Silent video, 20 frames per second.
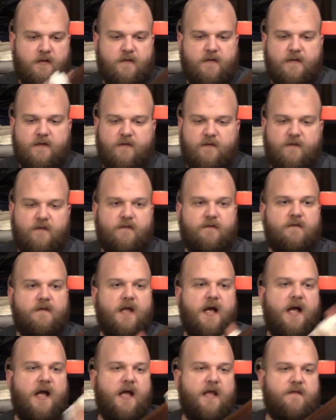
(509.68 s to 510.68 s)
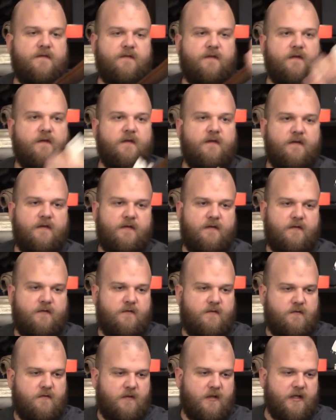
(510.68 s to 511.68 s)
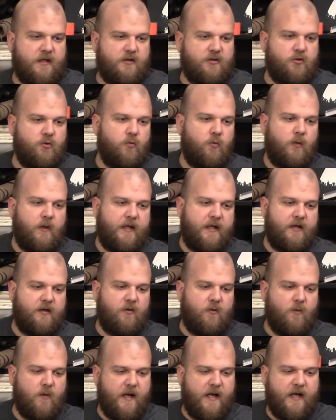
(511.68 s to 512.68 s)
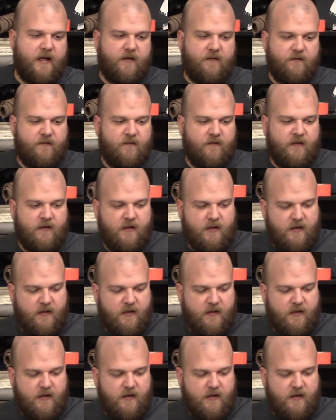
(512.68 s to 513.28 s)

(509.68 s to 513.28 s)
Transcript: This is not like tool handle wax.